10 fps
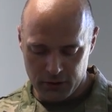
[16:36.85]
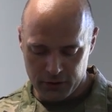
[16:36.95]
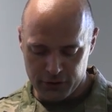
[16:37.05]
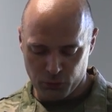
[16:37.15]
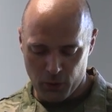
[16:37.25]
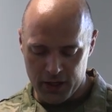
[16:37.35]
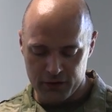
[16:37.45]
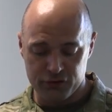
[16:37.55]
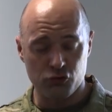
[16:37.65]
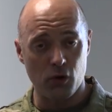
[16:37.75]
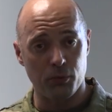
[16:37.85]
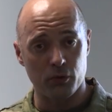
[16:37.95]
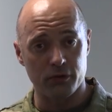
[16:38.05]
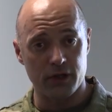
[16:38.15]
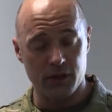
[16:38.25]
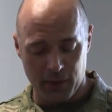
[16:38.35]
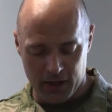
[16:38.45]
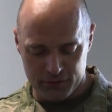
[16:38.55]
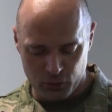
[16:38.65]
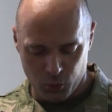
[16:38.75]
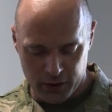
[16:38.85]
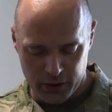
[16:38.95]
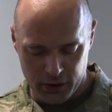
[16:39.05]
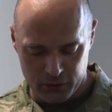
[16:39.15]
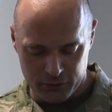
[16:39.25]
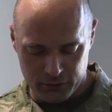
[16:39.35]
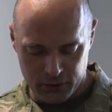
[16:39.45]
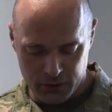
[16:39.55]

This rate has tripled in the past 20 years.